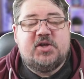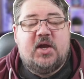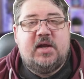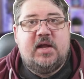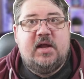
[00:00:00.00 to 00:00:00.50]
is
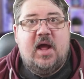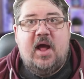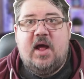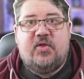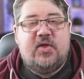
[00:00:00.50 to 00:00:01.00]
shining,
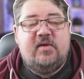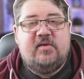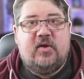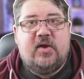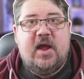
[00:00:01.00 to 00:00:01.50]

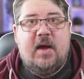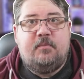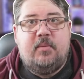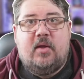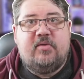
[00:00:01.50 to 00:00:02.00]
things are looking
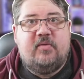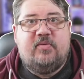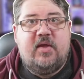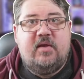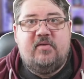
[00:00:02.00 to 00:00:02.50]
up, lots
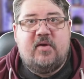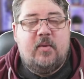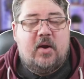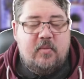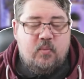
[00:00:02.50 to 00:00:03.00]
of things
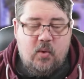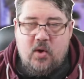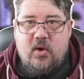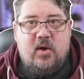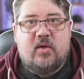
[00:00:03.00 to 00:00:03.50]
going on in
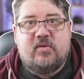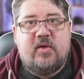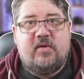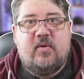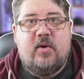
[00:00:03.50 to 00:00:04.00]
work, lots of
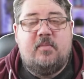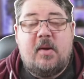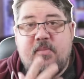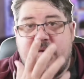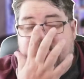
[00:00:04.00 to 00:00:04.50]
things going on in
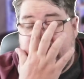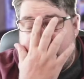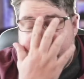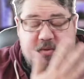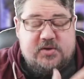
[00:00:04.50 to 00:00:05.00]
my personal
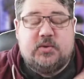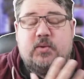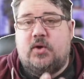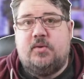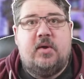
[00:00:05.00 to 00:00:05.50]
life, which is
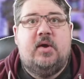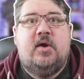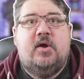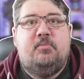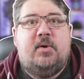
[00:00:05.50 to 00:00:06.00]
all good,
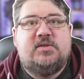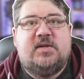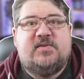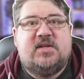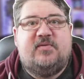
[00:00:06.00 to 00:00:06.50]

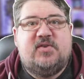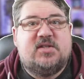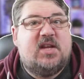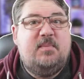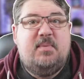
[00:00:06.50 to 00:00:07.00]
positive stuff,
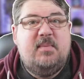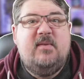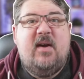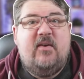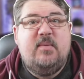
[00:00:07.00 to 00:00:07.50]
just keeping
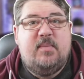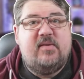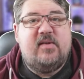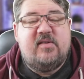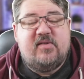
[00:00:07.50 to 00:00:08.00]
me very
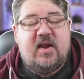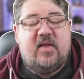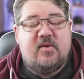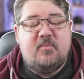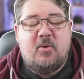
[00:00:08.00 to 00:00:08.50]
busy still
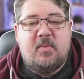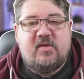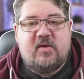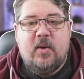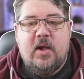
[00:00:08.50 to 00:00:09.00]
at the
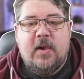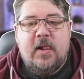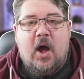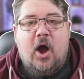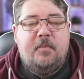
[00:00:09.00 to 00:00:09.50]
moment. So
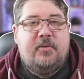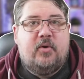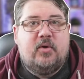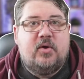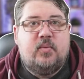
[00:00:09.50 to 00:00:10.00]
hope you're
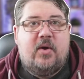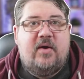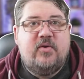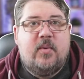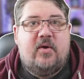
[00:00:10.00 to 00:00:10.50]
all good
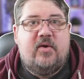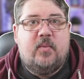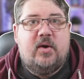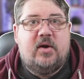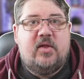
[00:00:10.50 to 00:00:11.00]
wherever you are in
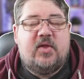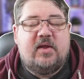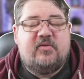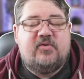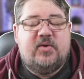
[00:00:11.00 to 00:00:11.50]
the world, and
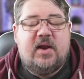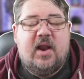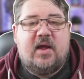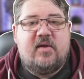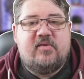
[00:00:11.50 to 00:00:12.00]
thanks for tuning in,
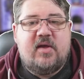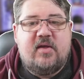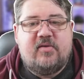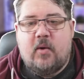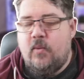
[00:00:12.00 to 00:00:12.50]
like I
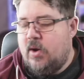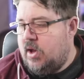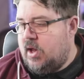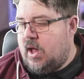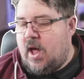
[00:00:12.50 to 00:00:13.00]
say. So,
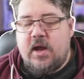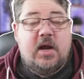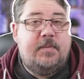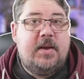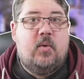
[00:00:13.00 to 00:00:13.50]
going
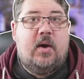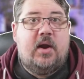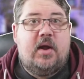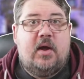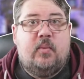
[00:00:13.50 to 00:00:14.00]
to be quite
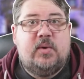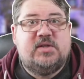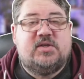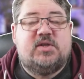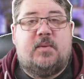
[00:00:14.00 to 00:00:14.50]
a
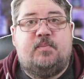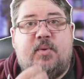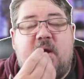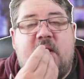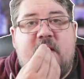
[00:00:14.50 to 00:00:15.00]
whistle-stop